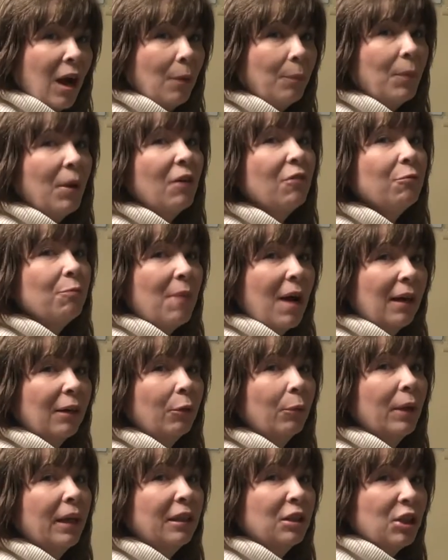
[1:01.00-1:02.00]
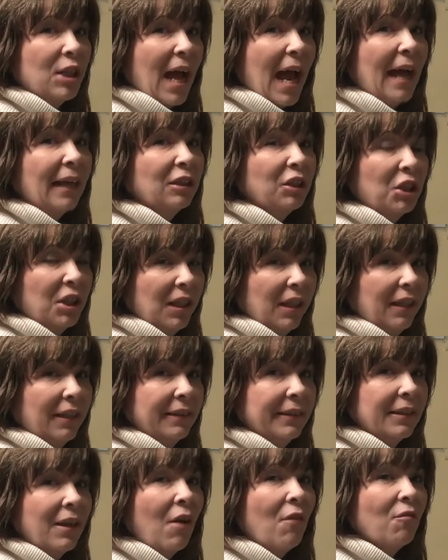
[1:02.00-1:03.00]
cup of Monterey Jack
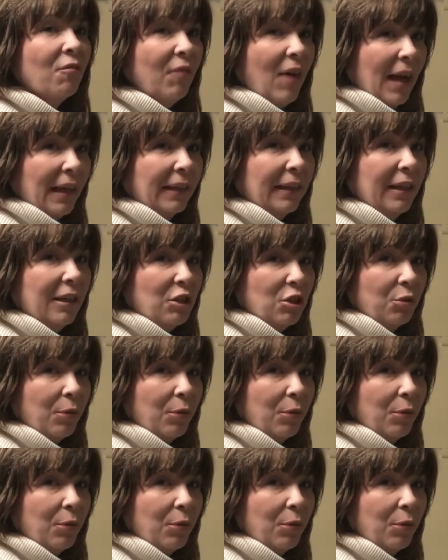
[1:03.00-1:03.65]
cheese finely